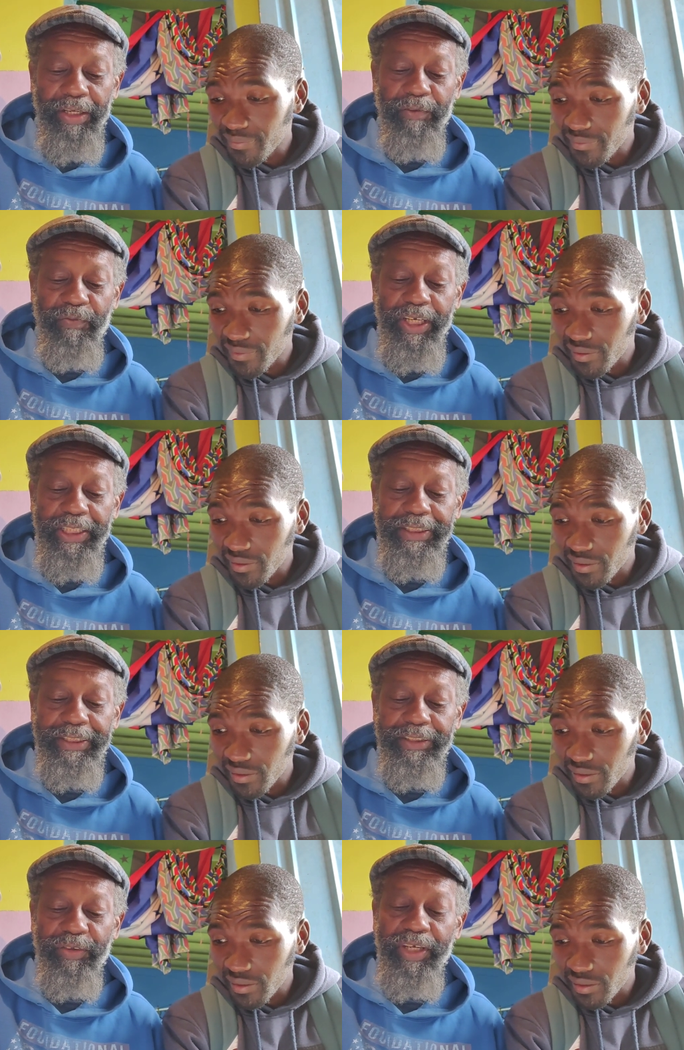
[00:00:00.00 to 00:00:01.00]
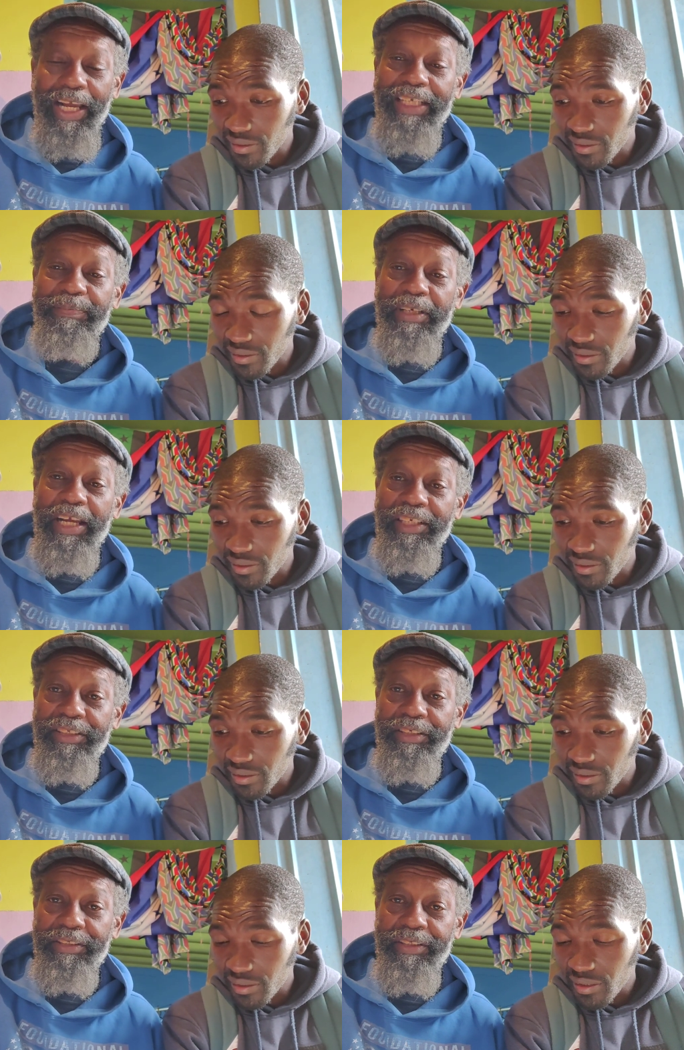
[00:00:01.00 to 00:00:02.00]
Speaker 1: And the reasons or the
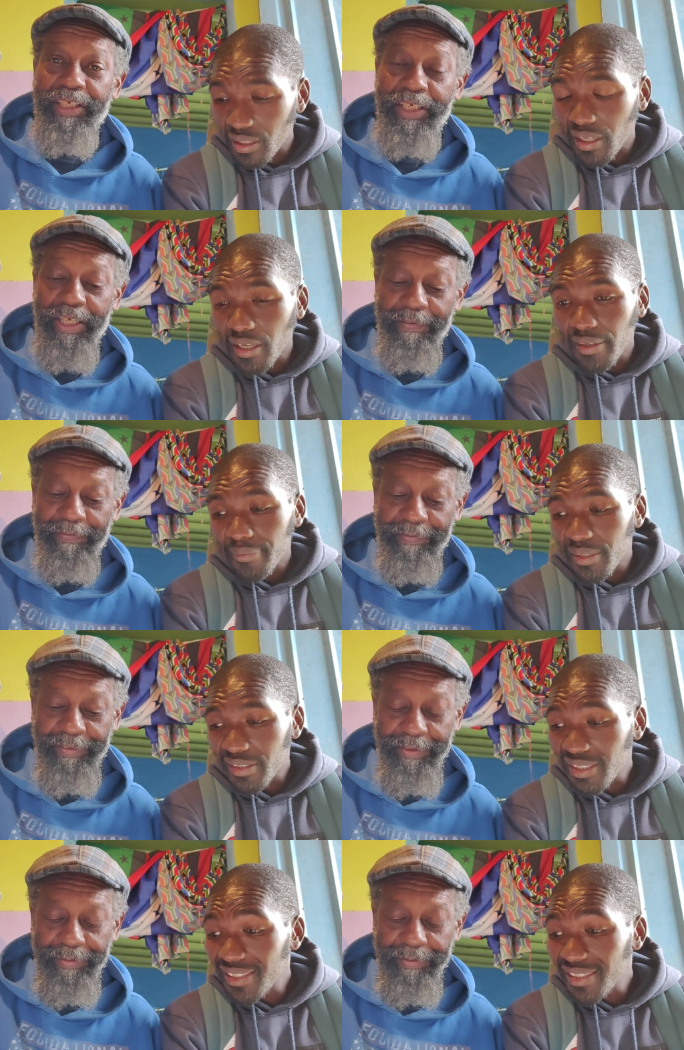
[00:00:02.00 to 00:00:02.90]
explanations he gives